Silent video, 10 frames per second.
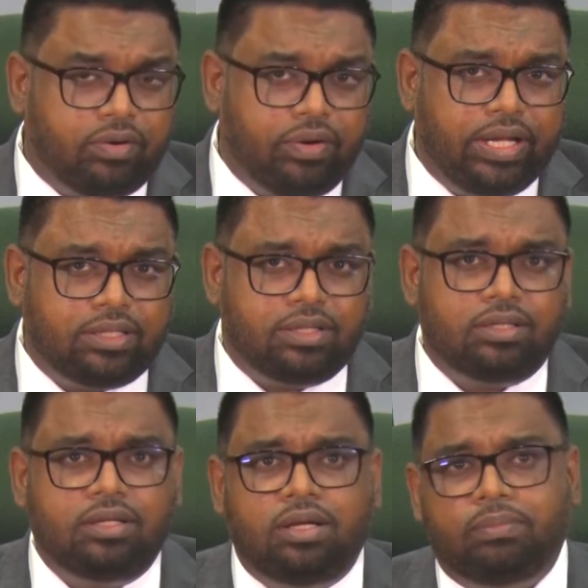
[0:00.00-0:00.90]

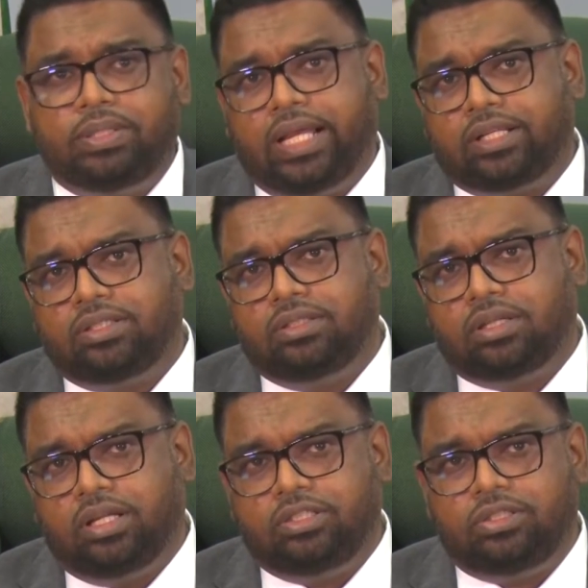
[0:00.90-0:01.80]
greater protection to
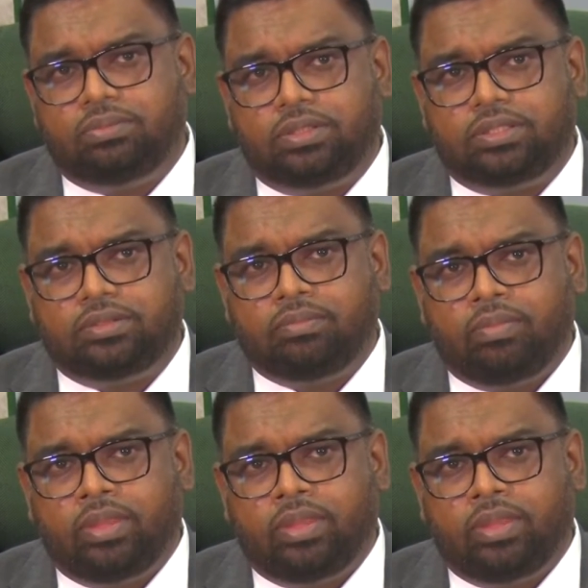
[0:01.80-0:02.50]
consumers.